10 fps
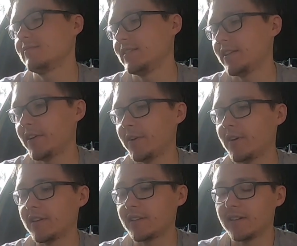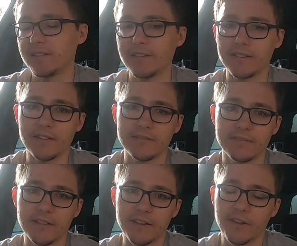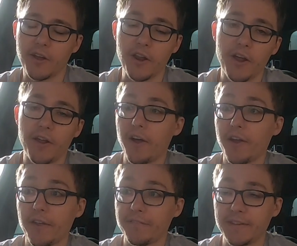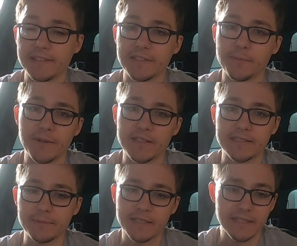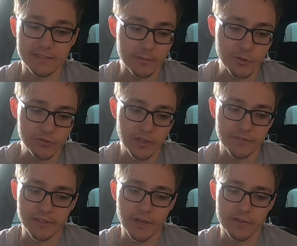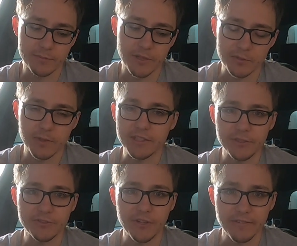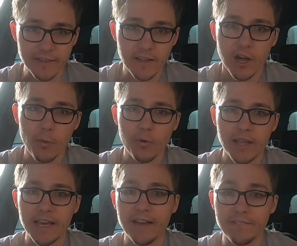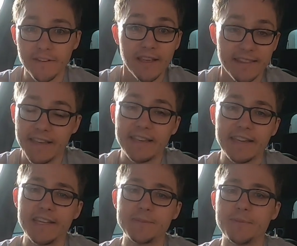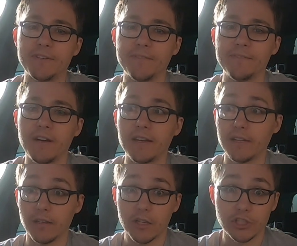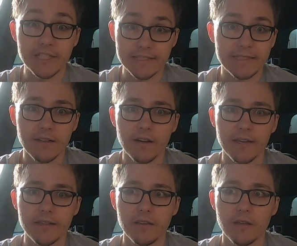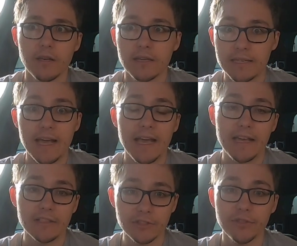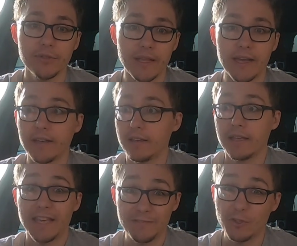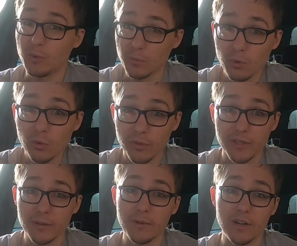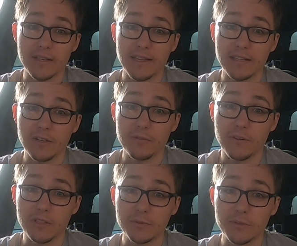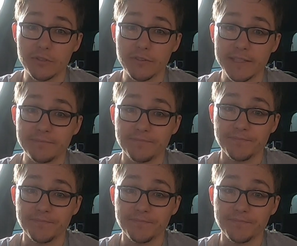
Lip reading: You know, I don't know. I don't think so personally, particularly as I'm not driving the car as much. When I do drive it, I want to have that engagement and fun, and a GTI can do that, if not more than a Mark 8 Golf R to a degree.